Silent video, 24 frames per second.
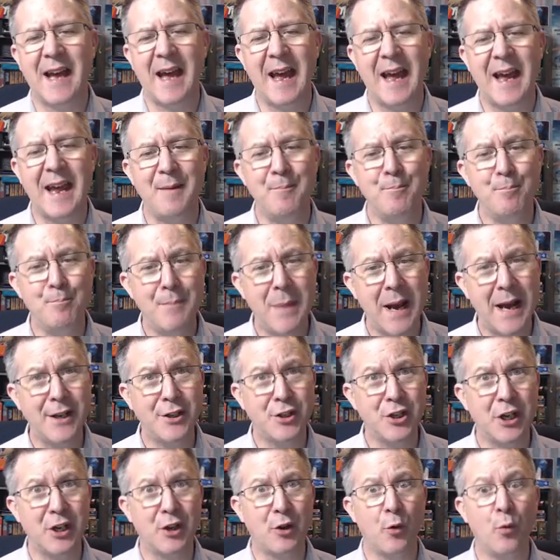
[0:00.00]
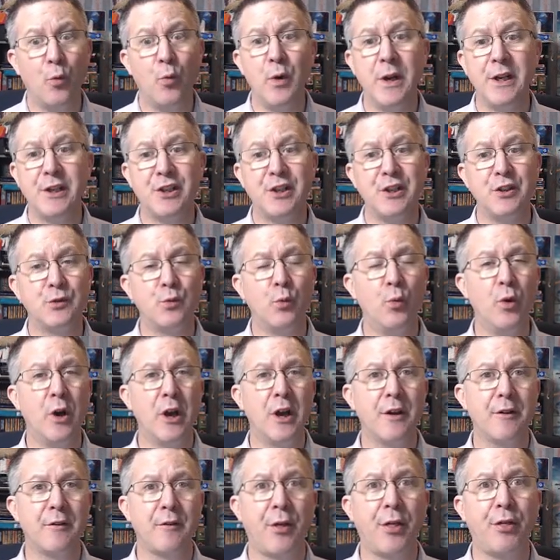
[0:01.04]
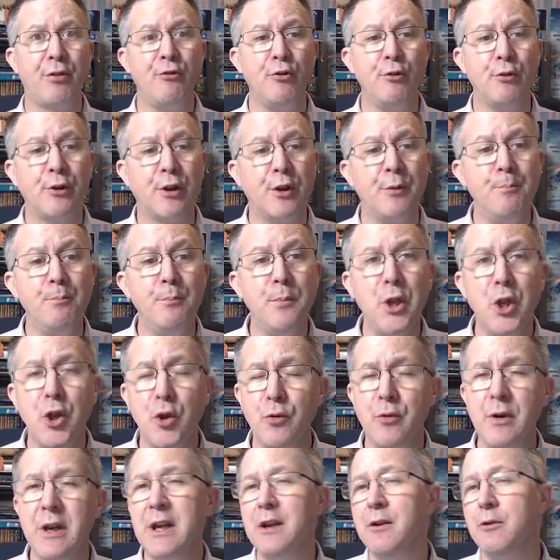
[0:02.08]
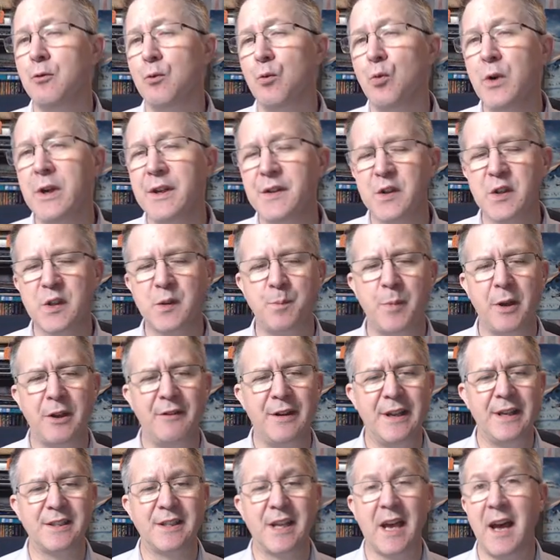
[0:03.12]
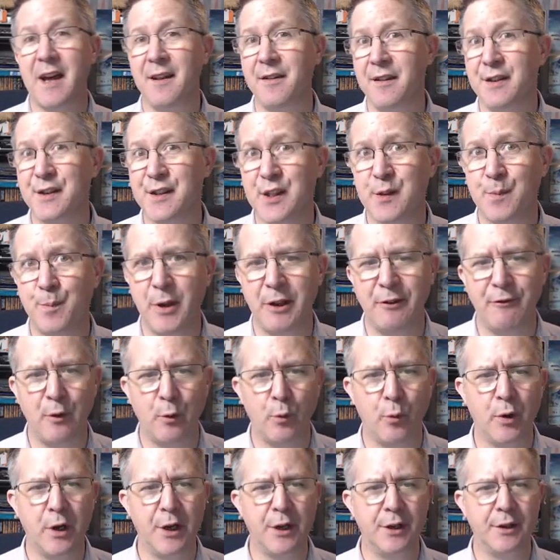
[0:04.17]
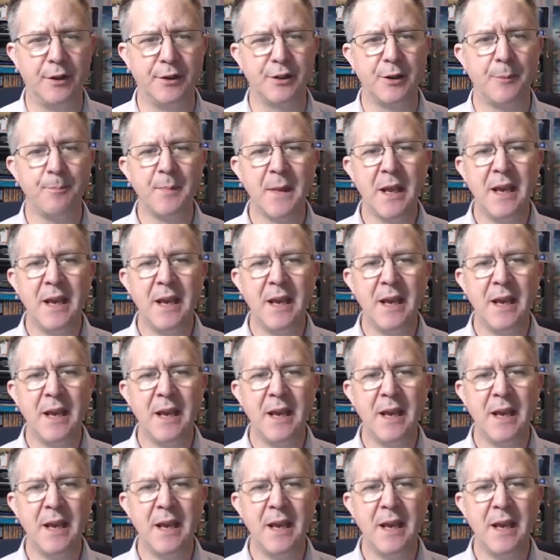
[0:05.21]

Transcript: a magic which is worked through communion with spirits and the spirit world.